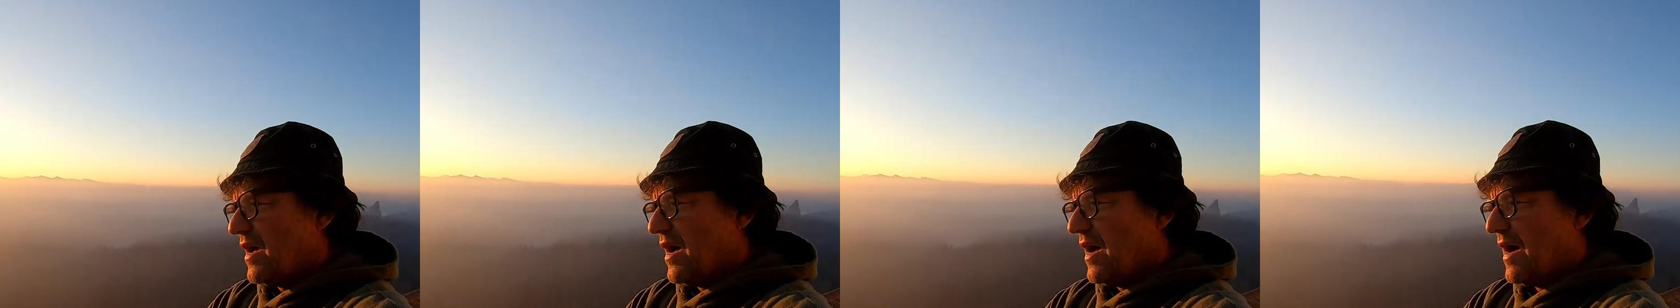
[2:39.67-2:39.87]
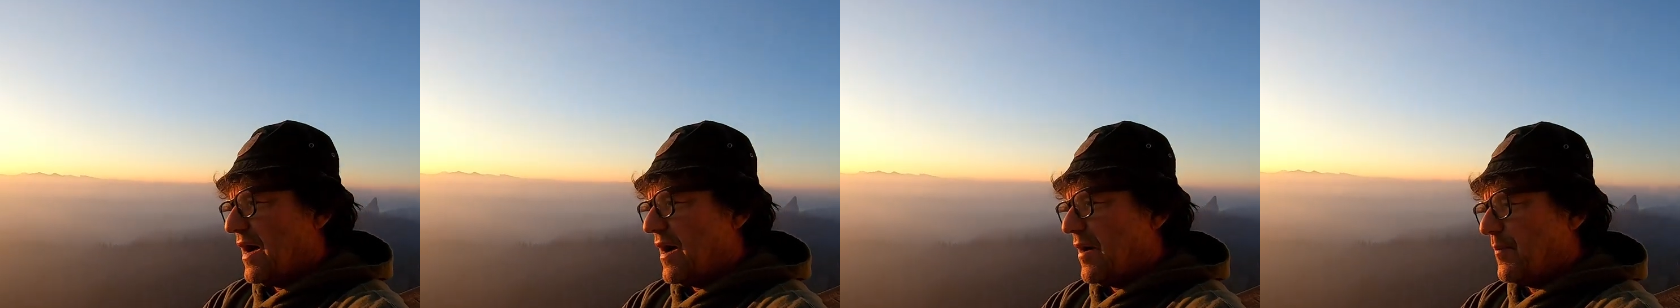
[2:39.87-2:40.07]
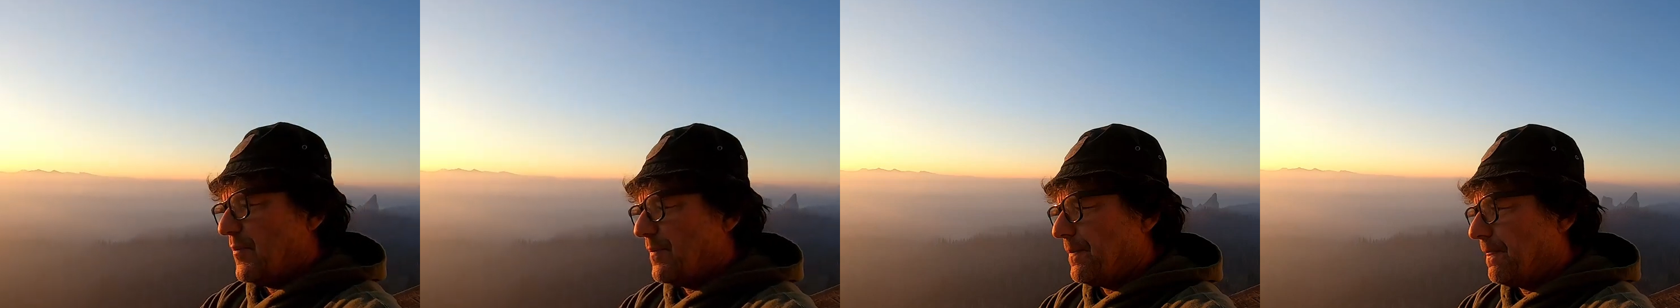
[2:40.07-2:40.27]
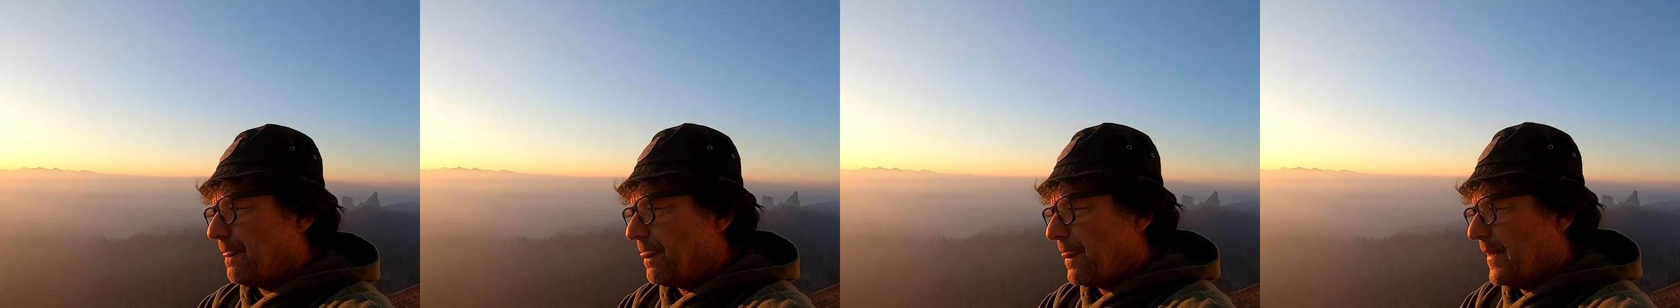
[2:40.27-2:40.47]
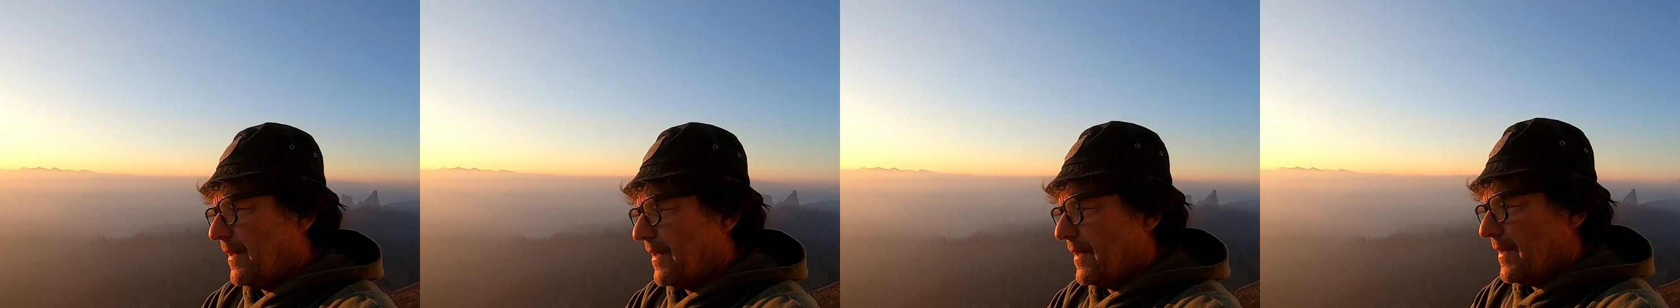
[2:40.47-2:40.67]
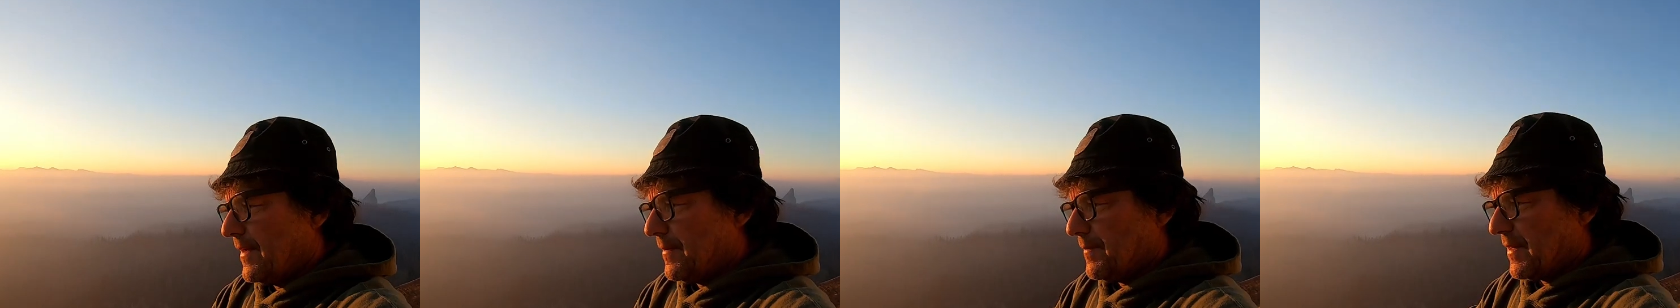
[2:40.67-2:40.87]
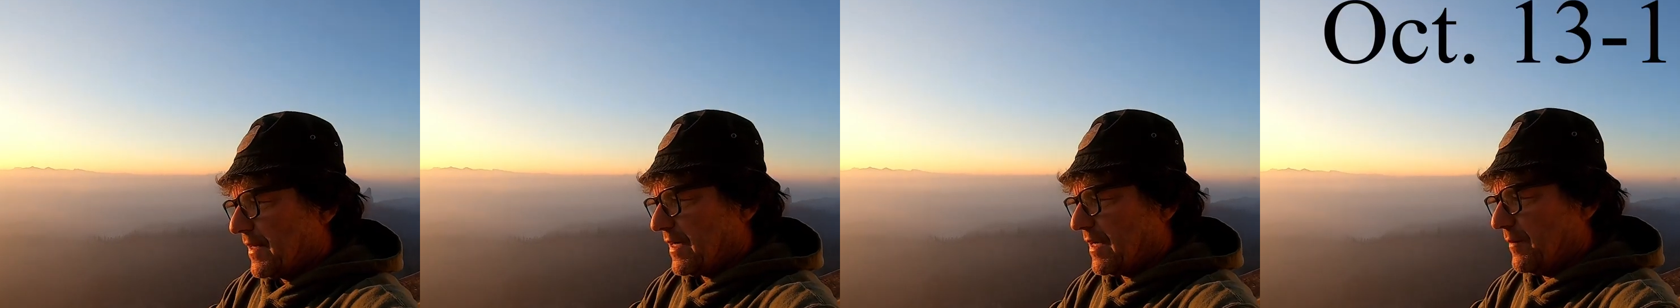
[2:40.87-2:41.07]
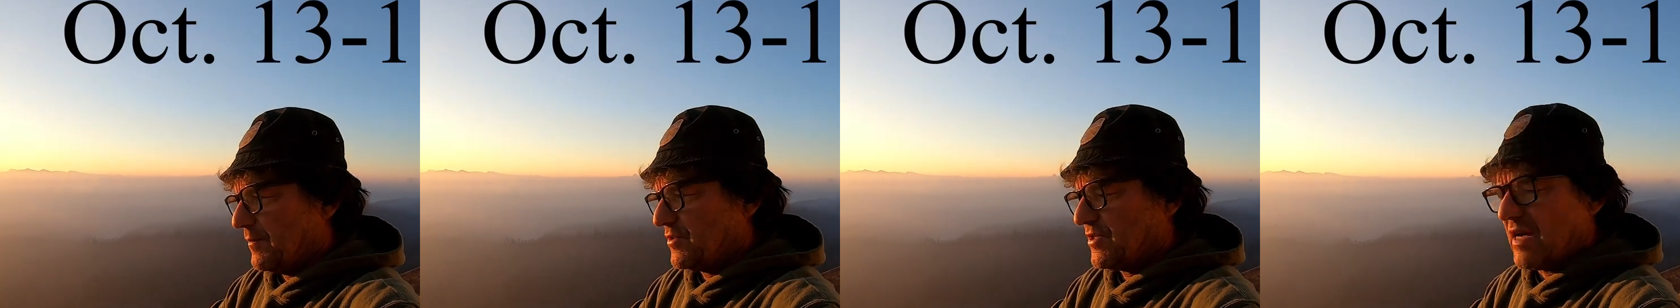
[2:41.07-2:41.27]
Um,
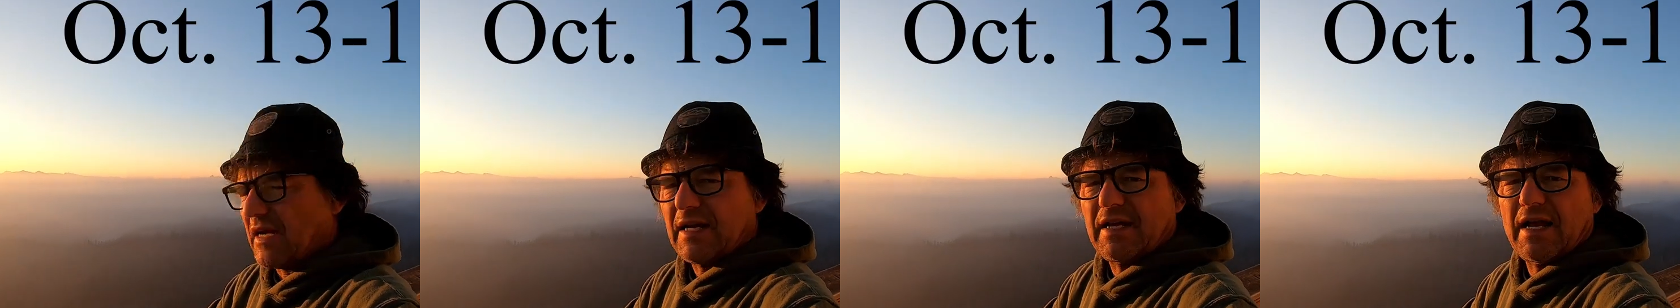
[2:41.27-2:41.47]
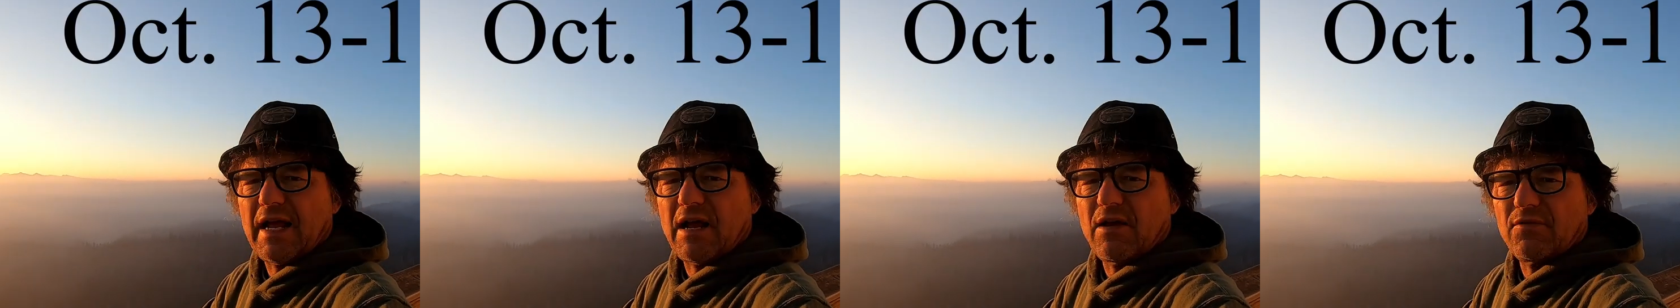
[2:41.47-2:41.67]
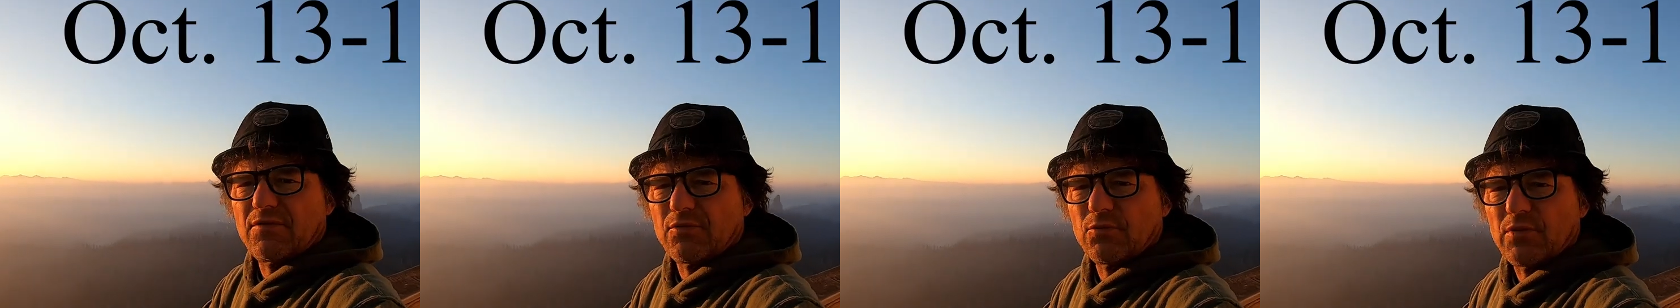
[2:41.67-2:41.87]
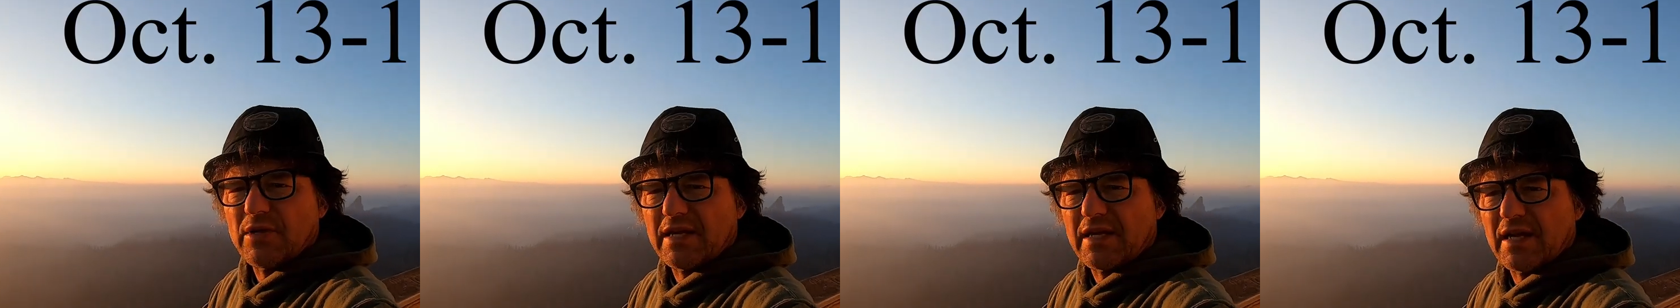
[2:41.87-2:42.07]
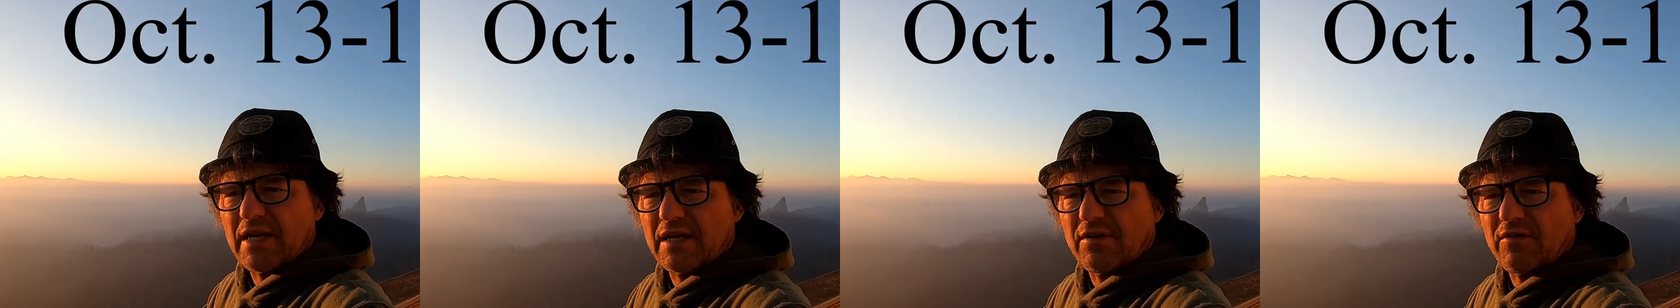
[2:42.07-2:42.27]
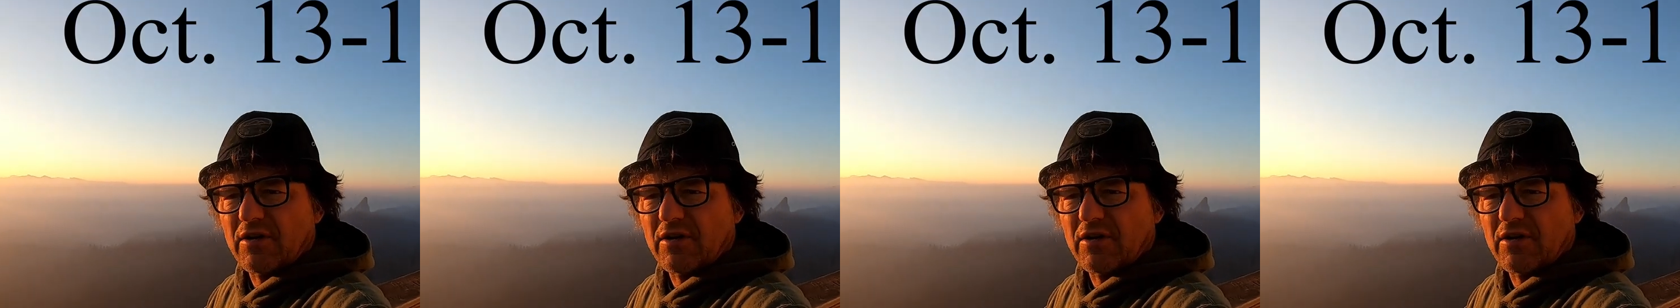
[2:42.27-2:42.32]
but come check it out the weekend